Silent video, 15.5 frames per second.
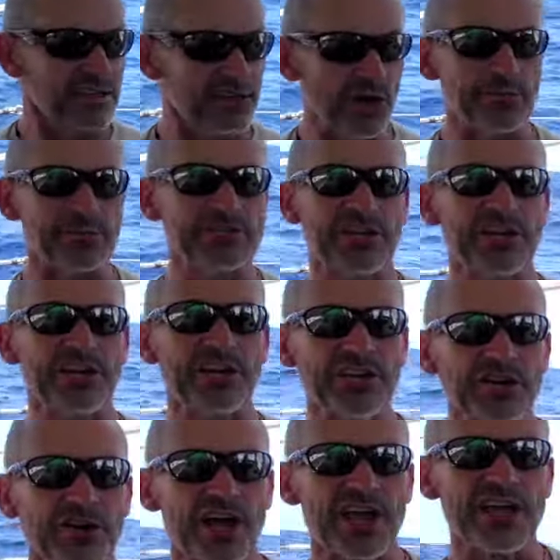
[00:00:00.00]
Not particularly
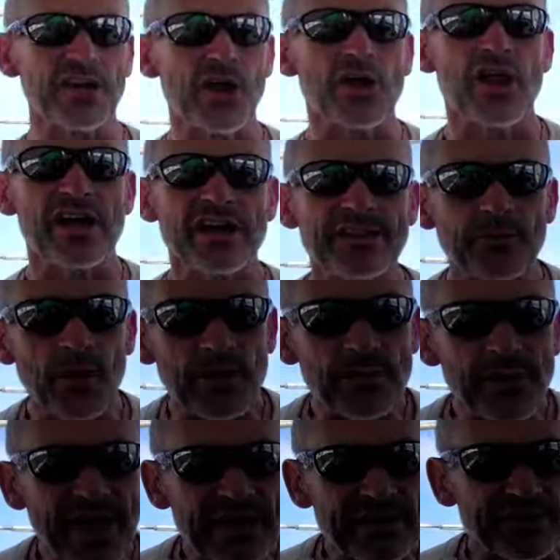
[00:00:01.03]
grey, not like the one
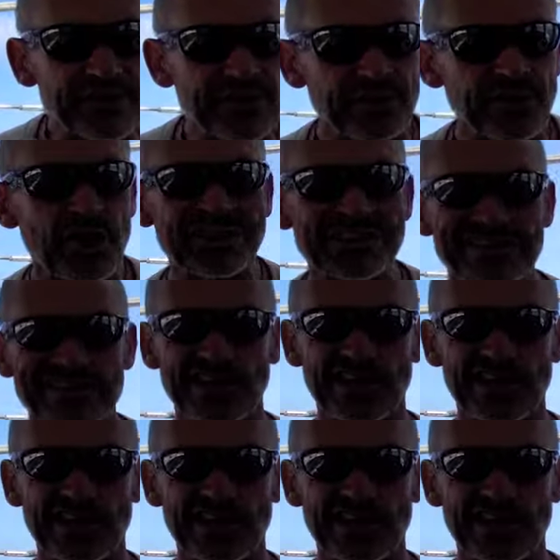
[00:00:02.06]
we had a few nights